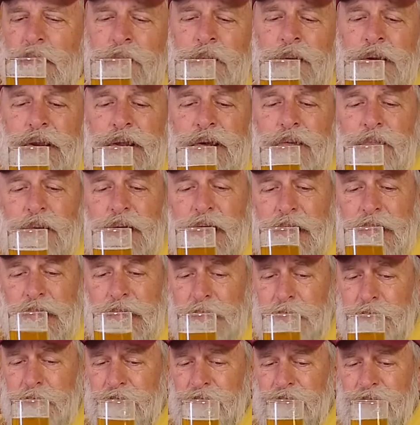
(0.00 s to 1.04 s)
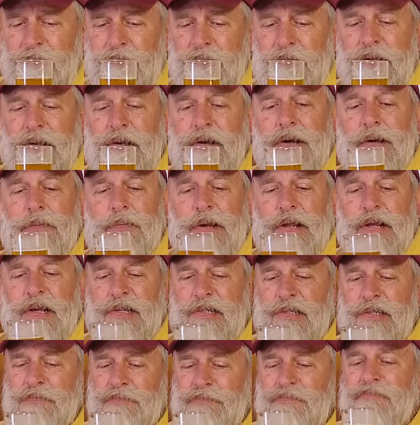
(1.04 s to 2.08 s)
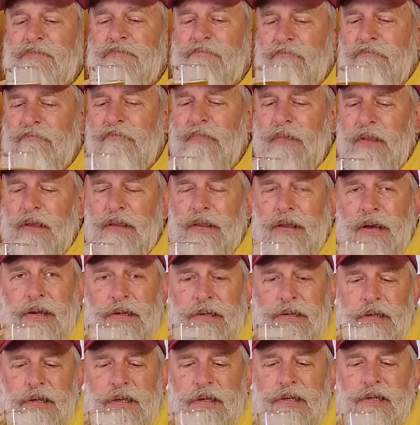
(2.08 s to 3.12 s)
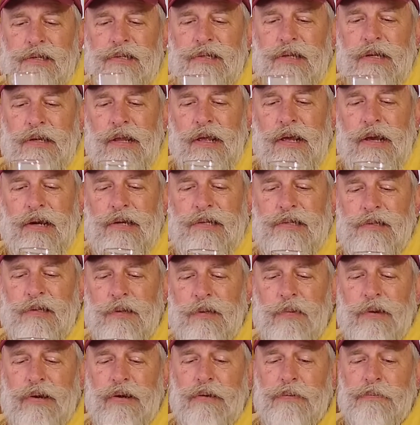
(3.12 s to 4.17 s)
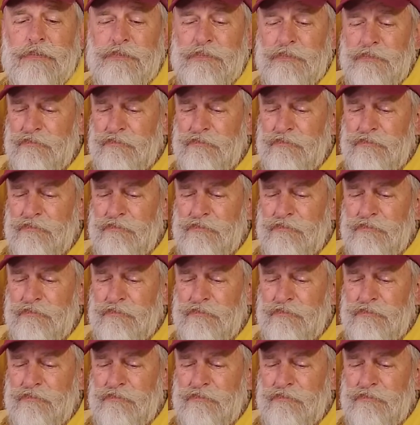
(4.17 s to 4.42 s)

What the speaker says: Medium body, good carbonation. That is an excellent beer.